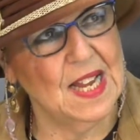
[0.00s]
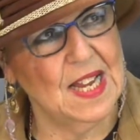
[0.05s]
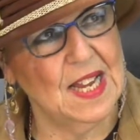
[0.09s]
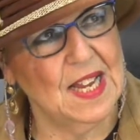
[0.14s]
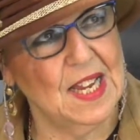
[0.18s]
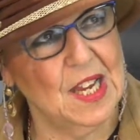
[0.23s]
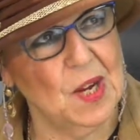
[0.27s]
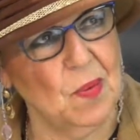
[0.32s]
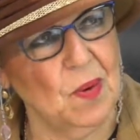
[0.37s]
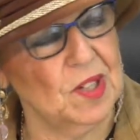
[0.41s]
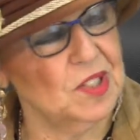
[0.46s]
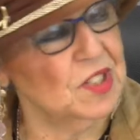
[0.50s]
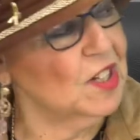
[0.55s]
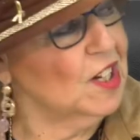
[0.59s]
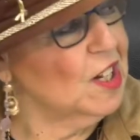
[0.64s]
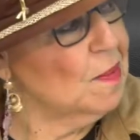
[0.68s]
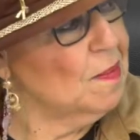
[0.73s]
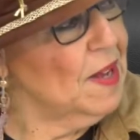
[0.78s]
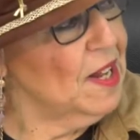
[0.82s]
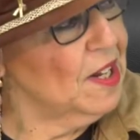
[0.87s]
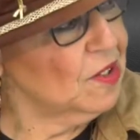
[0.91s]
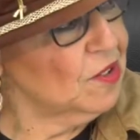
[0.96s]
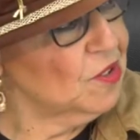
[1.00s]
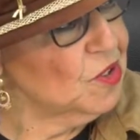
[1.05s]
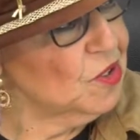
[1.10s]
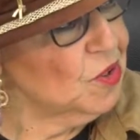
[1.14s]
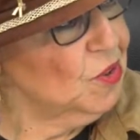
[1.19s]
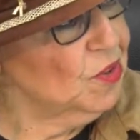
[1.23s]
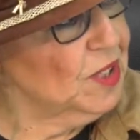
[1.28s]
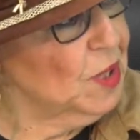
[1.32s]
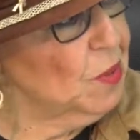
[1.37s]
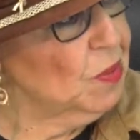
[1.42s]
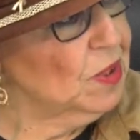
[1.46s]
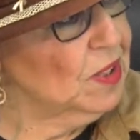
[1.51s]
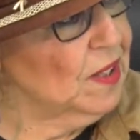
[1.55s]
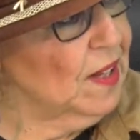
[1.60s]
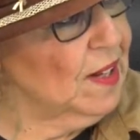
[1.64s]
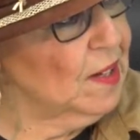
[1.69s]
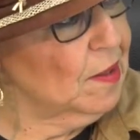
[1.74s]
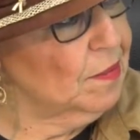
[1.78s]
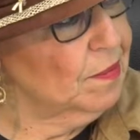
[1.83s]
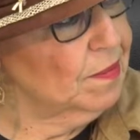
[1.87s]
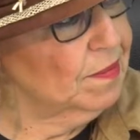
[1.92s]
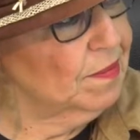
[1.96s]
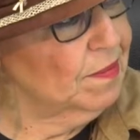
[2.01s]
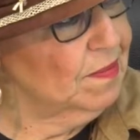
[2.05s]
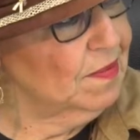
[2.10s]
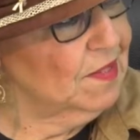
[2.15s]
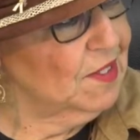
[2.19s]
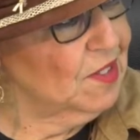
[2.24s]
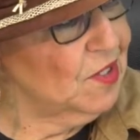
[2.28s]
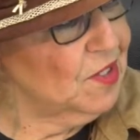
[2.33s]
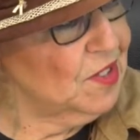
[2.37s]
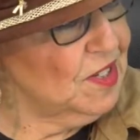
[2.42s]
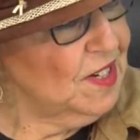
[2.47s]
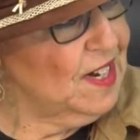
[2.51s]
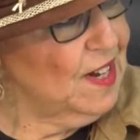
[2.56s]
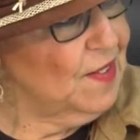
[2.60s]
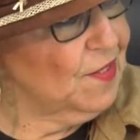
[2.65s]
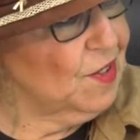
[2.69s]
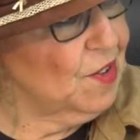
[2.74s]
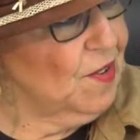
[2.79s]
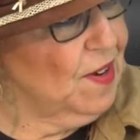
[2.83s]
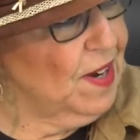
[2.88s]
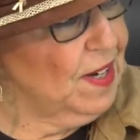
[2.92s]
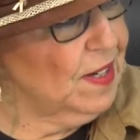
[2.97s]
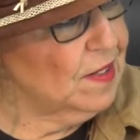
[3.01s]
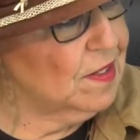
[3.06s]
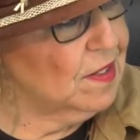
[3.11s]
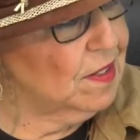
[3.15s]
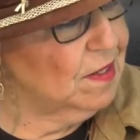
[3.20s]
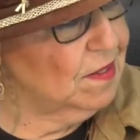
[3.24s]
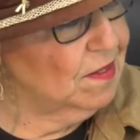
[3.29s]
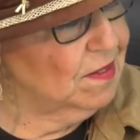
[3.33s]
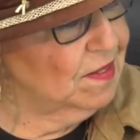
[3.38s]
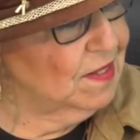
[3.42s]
He wanted to go to medical school and they wouldn't let him because he didn't have the grades.